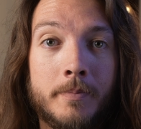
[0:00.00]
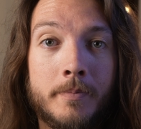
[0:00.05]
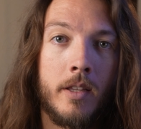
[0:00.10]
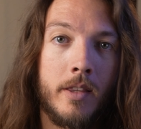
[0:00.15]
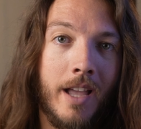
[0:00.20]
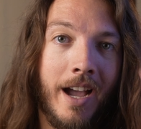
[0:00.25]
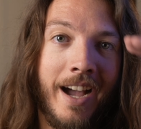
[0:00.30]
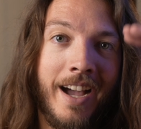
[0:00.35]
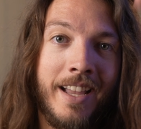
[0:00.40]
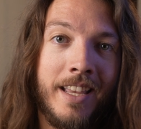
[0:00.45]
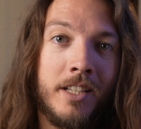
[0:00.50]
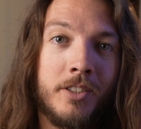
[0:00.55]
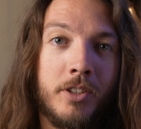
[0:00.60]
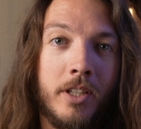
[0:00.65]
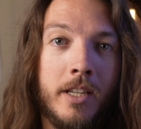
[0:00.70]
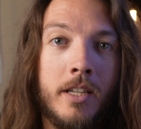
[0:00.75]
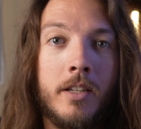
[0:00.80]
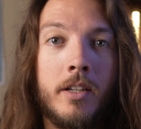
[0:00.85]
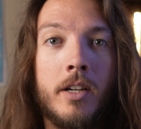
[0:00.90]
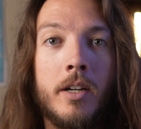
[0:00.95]
The highest
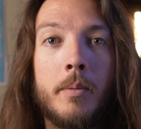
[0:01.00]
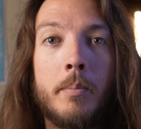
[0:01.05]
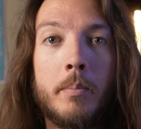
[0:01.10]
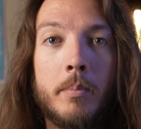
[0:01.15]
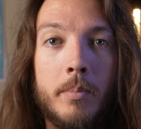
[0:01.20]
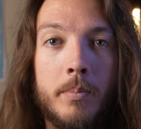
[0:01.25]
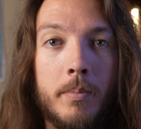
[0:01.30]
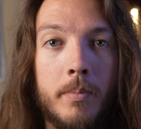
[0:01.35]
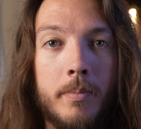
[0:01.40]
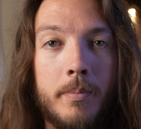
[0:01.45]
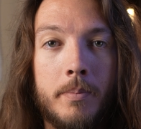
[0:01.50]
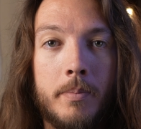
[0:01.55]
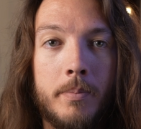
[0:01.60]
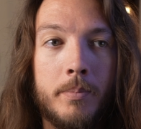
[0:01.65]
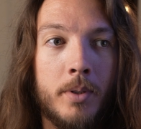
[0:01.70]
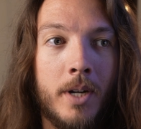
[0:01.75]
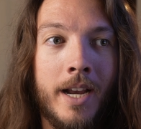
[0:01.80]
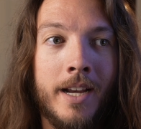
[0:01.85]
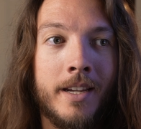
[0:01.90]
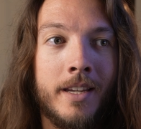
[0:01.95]
income
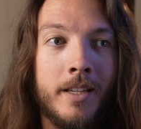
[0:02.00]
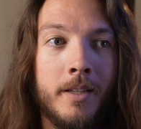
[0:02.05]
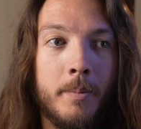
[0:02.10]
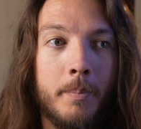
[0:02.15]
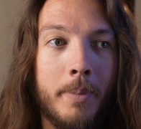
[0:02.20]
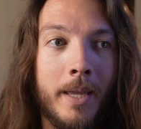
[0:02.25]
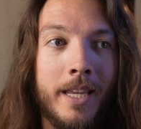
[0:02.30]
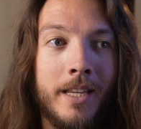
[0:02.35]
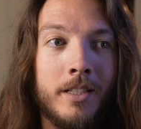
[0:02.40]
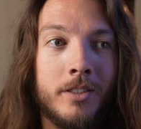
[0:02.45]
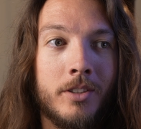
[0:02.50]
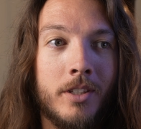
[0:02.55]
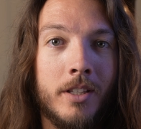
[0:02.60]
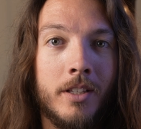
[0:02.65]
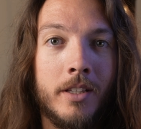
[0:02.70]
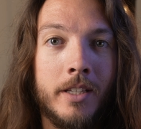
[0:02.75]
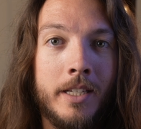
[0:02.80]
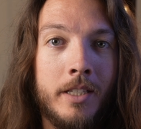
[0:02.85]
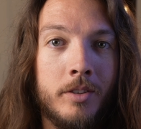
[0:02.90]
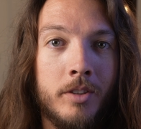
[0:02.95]
bracket pays the
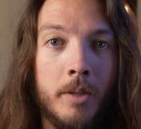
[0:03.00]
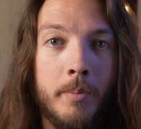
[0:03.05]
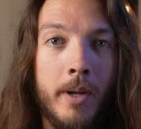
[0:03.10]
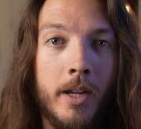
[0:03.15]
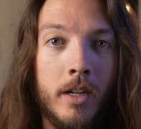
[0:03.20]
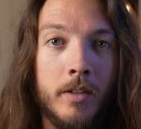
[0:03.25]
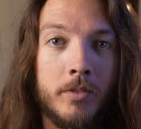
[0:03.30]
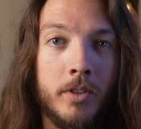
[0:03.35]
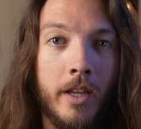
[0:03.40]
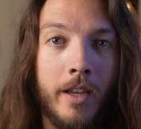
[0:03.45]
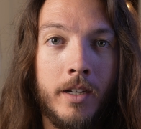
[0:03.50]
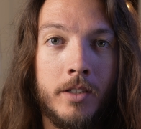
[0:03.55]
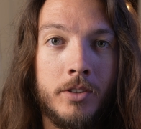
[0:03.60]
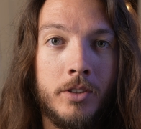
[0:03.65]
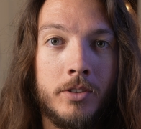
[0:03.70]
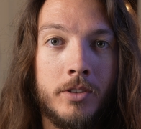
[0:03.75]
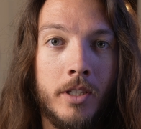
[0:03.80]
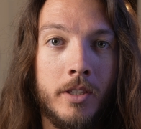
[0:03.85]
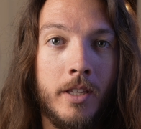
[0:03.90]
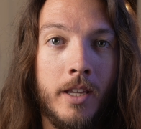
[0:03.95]
least amount of
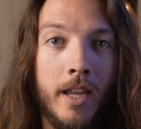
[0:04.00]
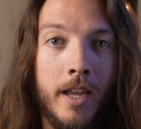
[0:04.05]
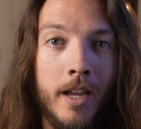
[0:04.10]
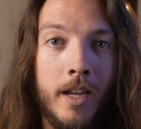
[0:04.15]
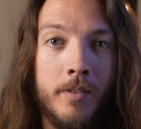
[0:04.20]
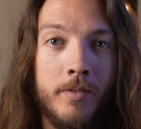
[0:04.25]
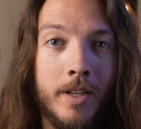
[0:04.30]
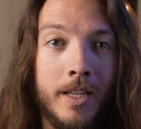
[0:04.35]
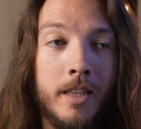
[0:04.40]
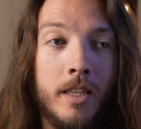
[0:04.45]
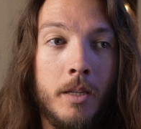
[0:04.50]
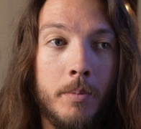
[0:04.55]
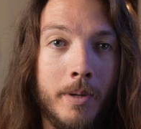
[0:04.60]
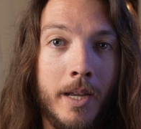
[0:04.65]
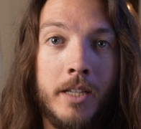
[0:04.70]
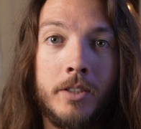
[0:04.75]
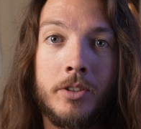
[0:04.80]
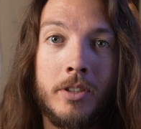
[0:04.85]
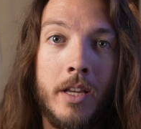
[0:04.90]
taxes that they have in the past